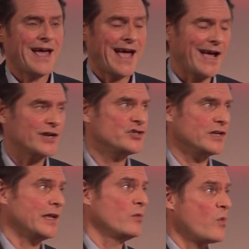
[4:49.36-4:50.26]

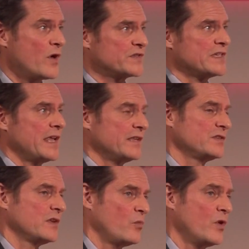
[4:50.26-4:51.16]
actually, whilst it
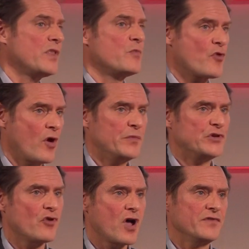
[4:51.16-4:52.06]
is one of the primary
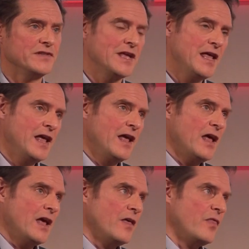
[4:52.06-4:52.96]
drivers,
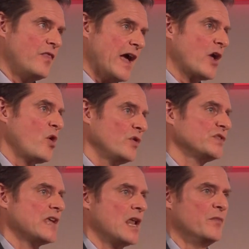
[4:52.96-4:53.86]
that
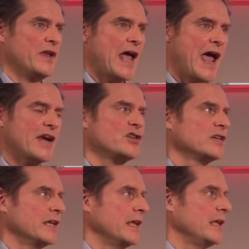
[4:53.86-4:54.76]
cost element
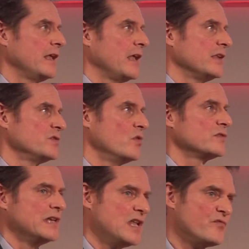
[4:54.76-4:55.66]
actually is
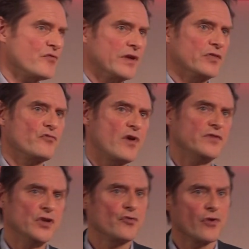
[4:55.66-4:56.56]
not delivering the
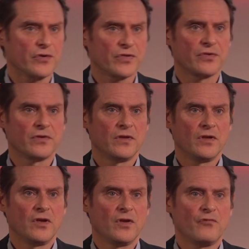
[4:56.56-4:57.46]
revenue growth
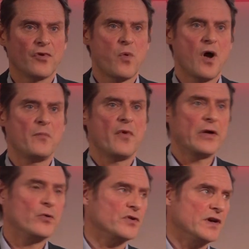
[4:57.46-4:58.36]
required
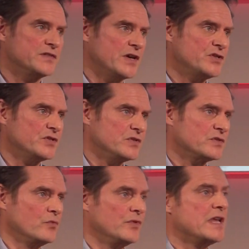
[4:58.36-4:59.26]
by
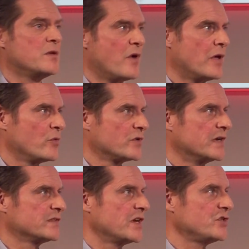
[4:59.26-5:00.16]
organizations or needed by
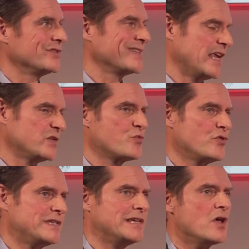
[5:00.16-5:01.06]
organizations is
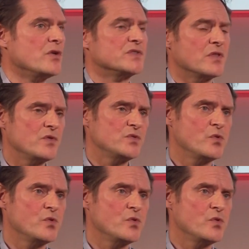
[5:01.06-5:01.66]
pretty low. So those